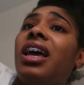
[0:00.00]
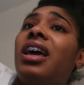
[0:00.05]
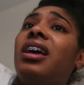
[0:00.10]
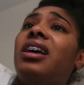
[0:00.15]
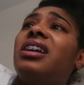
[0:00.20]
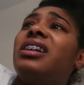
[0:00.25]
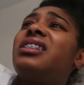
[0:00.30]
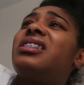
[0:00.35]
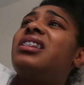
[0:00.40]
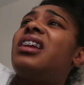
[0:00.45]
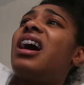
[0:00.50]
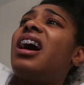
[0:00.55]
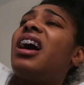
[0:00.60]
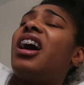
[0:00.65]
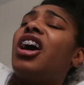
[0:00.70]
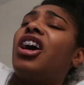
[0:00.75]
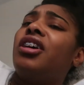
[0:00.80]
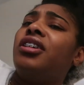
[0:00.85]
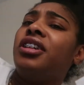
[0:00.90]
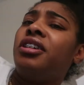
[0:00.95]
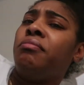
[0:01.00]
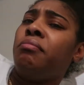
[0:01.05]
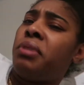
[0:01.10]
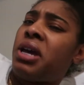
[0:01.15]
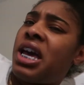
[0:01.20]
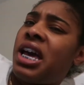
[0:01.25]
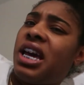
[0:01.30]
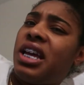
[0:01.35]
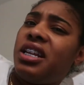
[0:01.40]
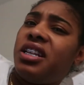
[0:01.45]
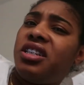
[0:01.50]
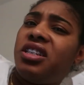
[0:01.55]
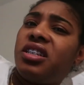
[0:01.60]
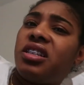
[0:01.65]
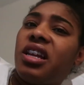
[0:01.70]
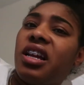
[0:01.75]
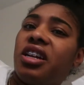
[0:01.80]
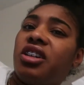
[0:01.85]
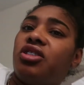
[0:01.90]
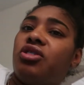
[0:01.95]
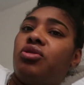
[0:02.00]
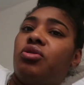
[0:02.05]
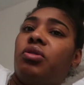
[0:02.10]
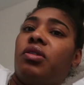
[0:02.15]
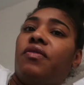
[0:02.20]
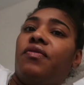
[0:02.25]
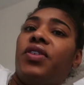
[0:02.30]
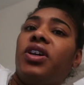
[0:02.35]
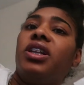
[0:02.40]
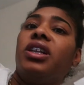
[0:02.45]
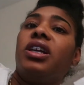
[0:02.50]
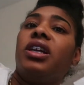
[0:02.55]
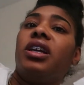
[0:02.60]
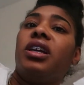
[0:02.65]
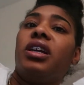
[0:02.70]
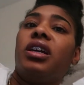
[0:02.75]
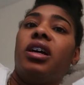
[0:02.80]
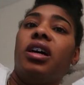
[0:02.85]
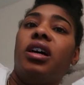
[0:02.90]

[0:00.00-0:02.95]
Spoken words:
It's not hurting bad, it's just like a sore feeling.